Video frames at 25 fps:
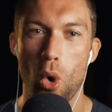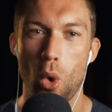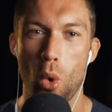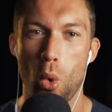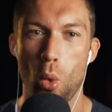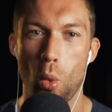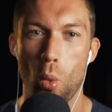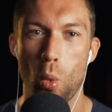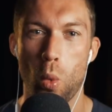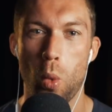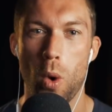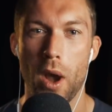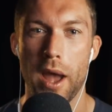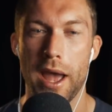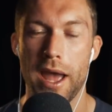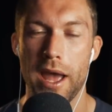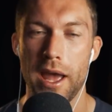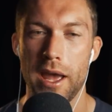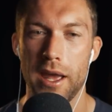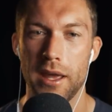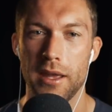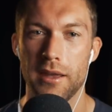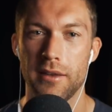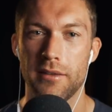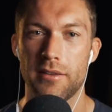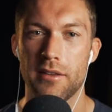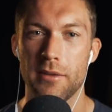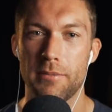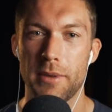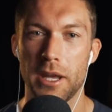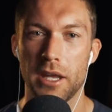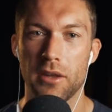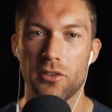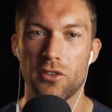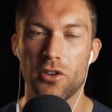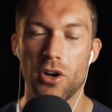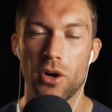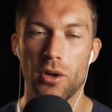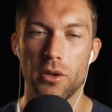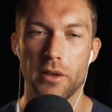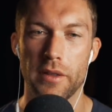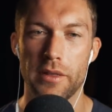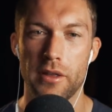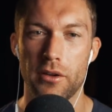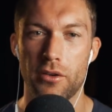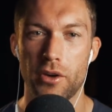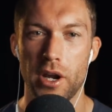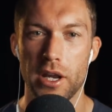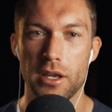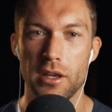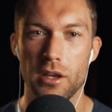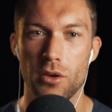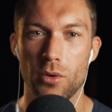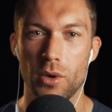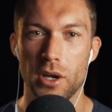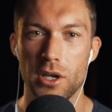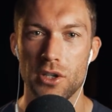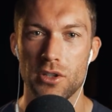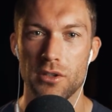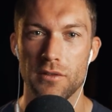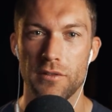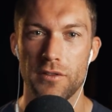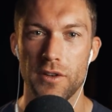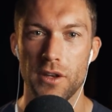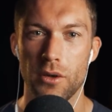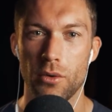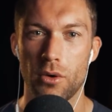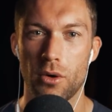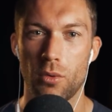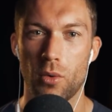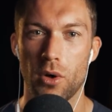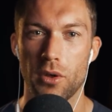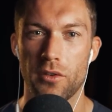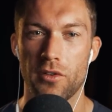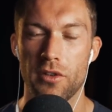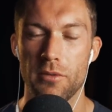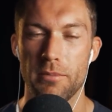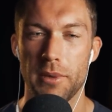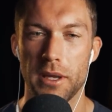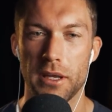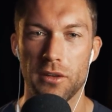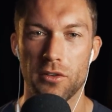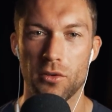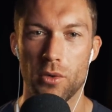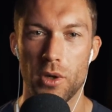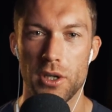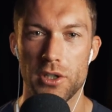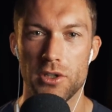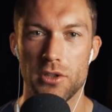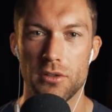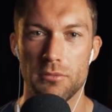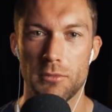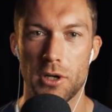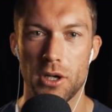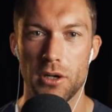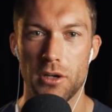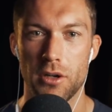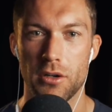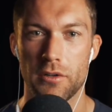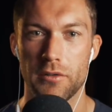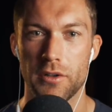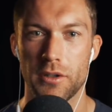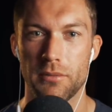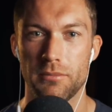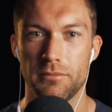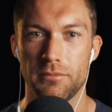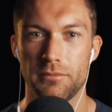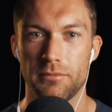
Where is the biggest hole in the Drake equation for you, or what's the biggest question mark over?